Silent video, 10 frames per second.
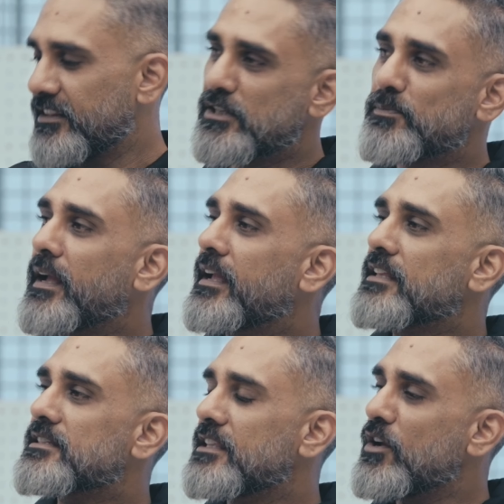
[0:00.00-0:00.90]
This bike
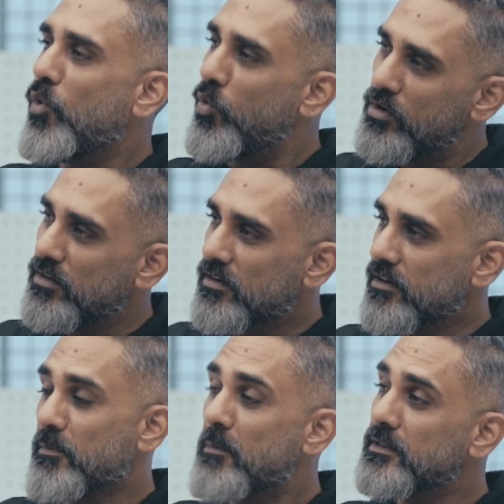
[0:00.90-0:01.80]
gets the older,
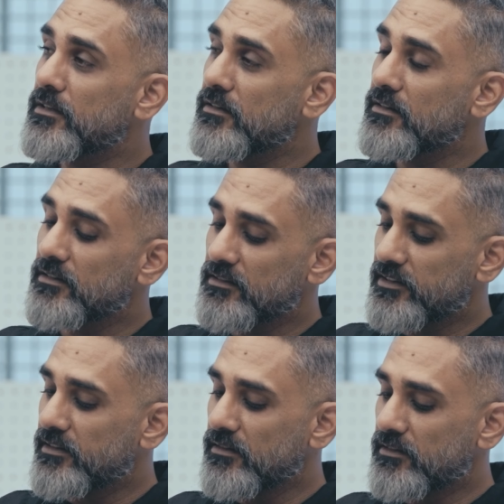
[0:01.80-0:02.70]
remember the
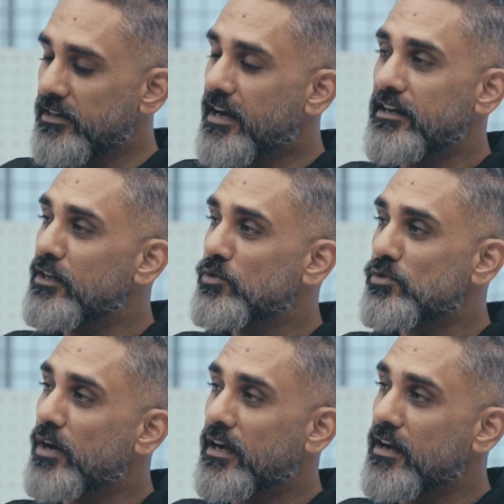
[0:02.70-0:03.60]
390
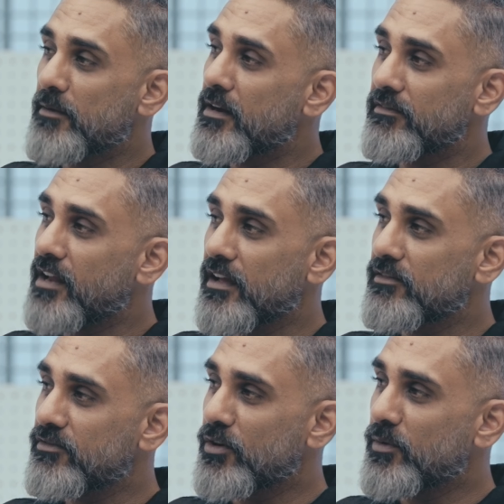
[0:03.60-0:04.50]
used to get an MRF
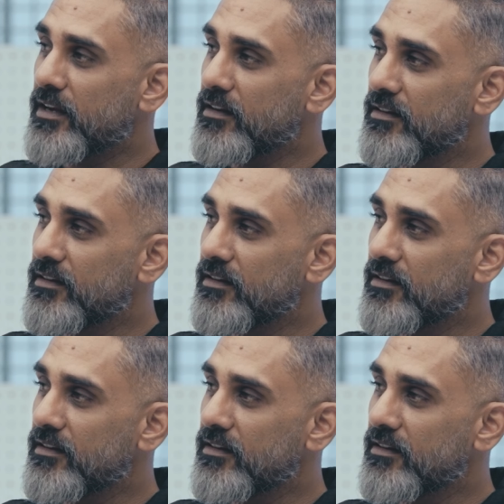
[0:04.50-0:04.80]
tire for a while?